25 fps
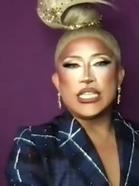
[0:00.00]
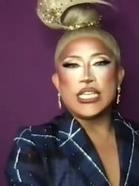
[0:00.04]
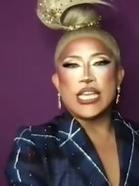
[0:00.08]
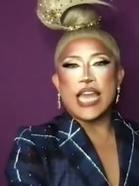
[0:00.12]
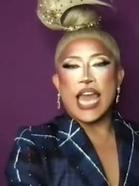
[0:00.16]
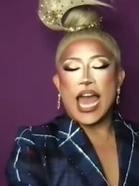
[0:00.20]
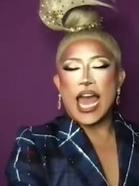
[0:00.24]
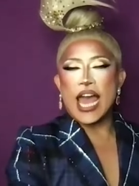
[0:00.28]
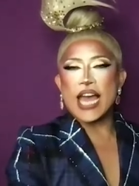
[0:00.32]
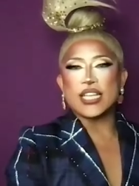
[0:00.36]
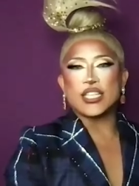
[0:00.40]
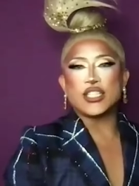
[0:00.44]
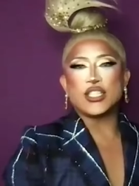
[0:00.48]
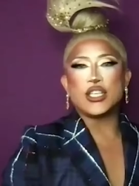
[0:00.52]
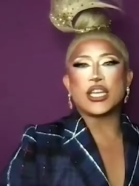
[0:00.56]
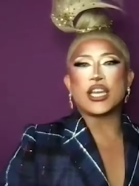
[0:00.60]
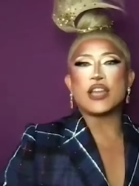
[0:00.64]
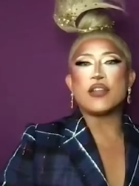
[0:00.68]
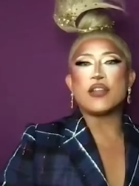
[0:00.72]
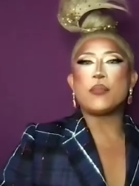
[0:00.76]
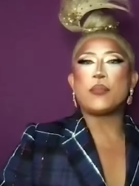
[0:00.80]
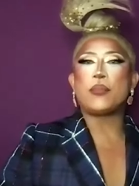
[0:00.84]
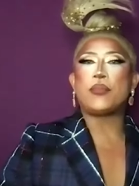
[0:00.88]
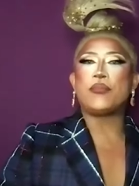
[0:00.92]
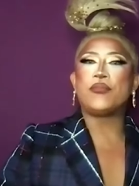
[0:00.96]
Yes, you
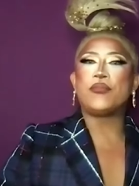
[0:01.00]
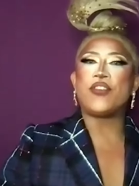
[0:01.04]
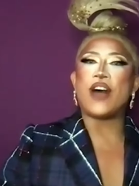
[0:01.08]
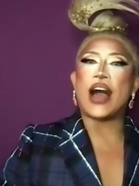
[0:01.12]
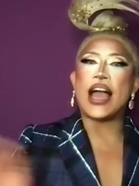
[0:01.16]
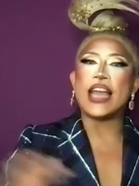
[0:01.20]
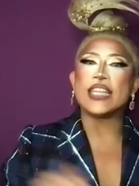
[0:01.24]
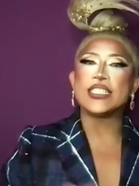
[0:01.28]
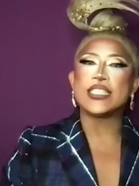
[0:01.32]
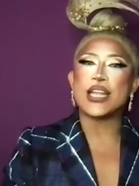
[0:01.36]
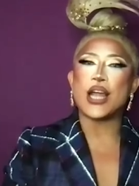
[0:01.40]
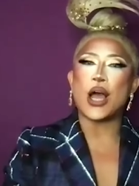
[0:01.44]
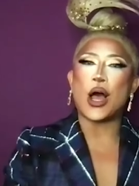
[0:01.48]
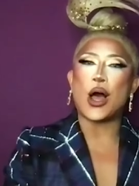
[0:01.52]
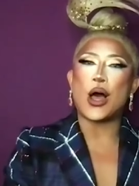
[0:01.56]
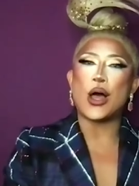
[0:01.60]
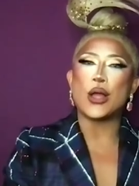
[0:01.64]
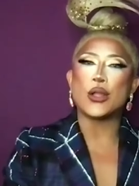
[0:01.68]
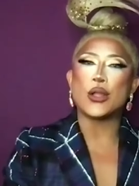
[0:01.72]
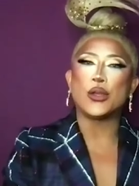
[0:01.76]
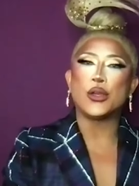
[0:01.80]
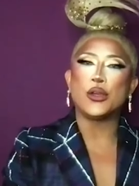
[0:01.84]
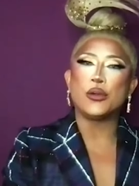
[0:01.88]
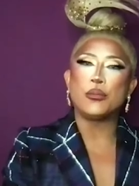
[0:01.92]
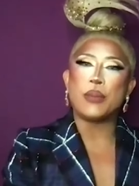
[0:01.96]
can find it
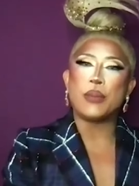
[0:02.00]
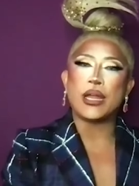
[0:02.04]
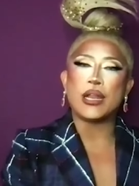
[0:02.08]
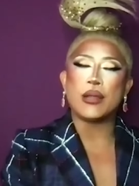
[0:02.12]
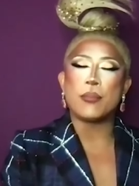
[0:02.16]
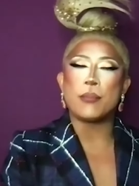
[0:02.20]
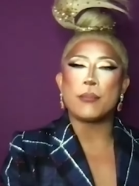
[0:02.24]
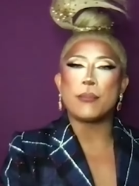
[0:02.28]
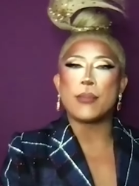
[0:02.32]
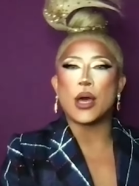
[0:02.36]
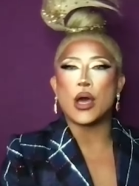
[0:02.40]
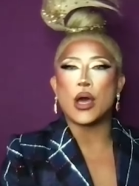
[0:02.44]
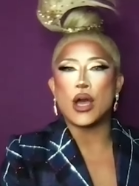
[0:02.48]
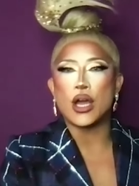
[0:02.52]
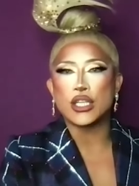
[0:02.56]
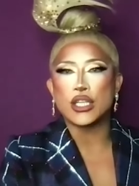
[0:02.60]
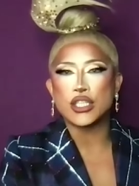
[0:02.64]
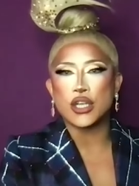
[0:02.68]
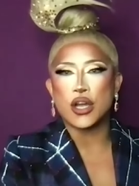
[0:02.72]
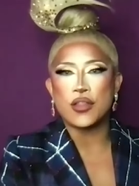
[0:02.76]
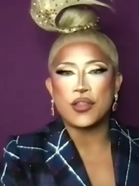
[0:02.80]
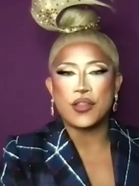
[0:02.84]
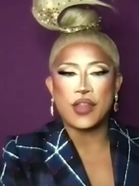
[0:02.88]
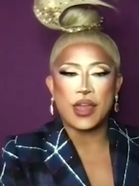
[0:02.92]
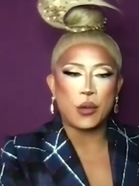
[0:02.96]
on You Better Merch
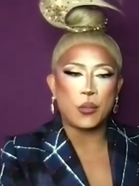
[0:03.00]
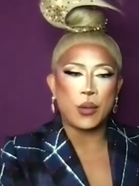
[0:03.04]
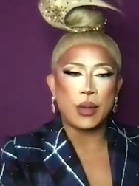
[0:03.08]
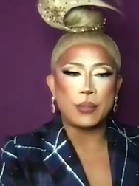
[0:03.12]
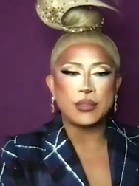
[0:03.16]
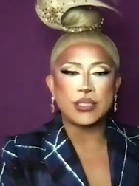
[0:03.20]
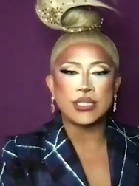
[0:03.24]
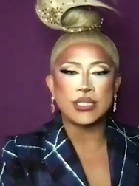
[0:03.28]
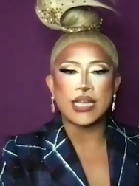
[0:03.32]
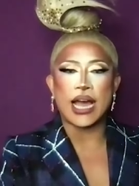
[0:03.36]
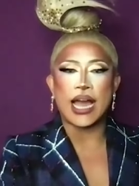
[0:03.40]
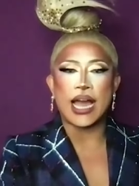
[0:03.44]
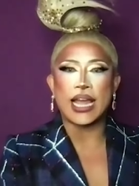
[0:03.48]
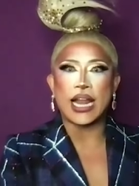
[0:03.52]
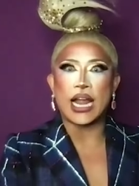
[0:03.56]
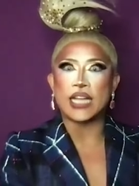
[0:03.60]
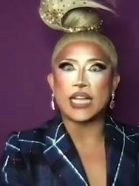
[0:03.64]
on their website